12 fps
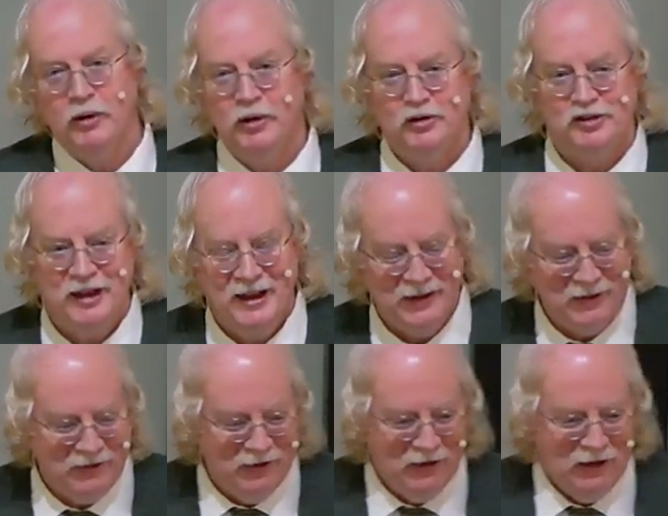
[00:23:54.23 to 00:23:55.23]

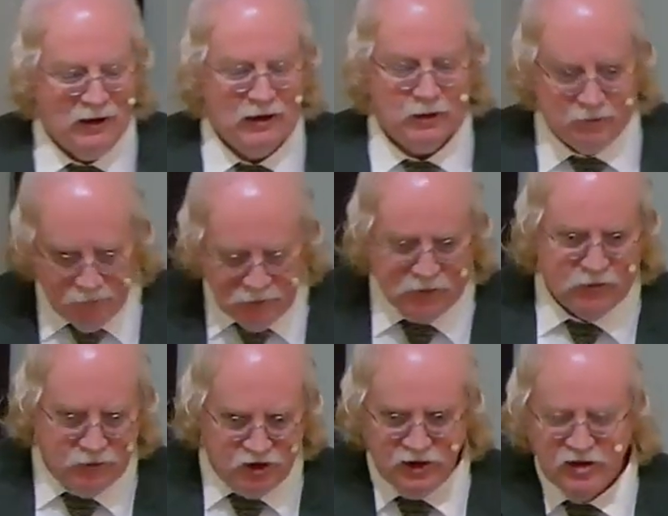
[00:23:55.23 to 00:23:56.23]
understand, and, and
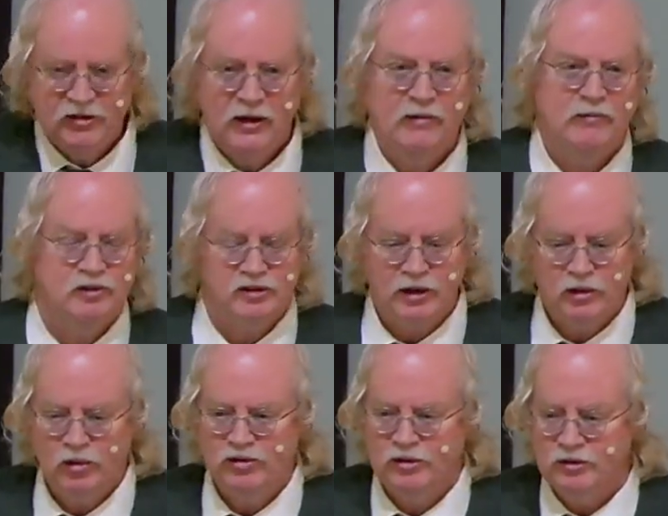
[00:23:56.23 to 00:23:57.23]
she does have
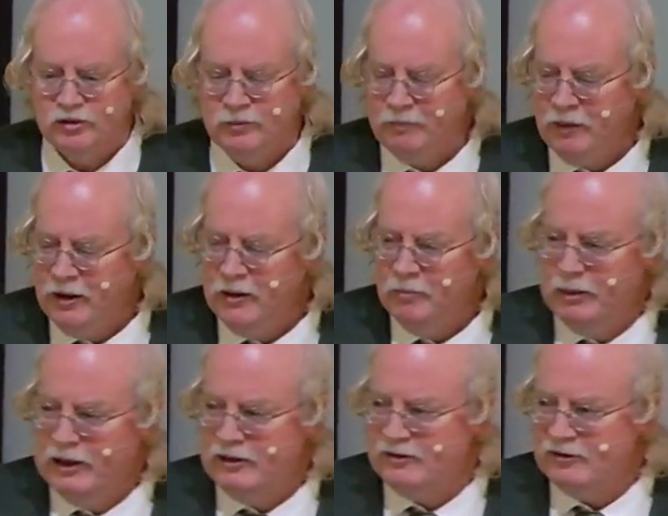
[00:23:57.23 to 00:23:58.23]
psychosis.
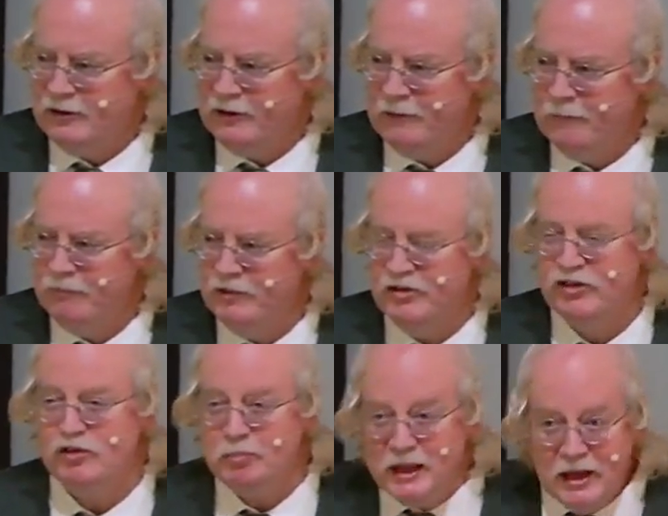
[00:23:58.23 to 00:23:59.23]
But um, this
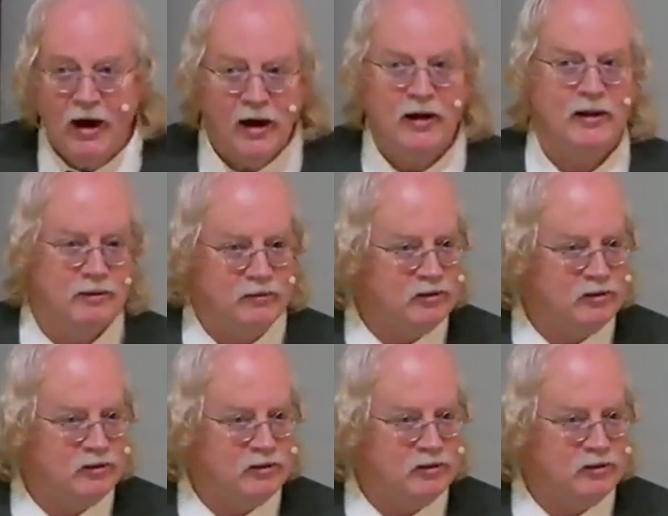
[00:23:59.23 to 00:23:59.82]
is beyond